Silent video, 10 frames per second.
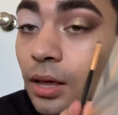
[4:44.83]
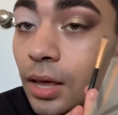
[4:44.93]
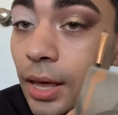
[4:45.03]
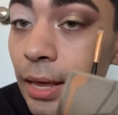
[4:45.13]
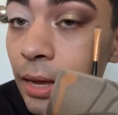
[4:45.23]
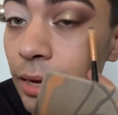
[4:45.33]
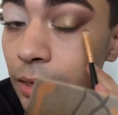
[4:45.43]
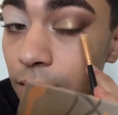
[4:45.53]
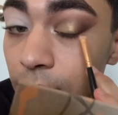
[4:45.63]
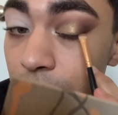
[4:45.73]

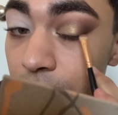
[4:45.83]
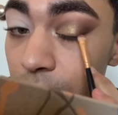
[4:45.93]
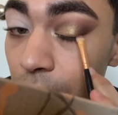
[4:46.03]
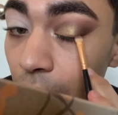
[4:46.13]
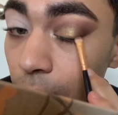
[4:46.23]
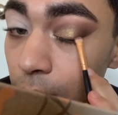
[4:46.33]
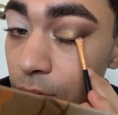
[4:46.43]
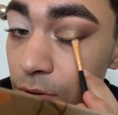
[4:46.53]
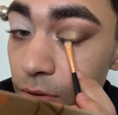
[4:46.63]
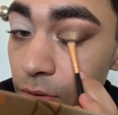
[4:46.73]
and I wanna
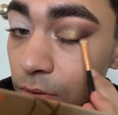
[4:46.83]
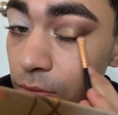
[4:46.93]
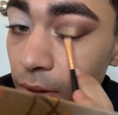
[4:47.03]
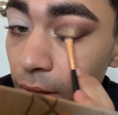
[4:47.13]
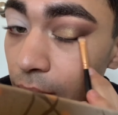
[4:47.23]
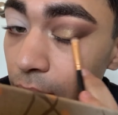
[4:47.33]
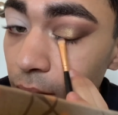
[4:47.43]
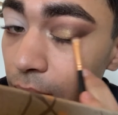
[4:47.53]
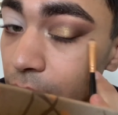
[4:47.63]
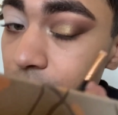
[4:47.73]
do
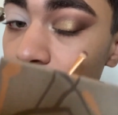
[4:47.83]
a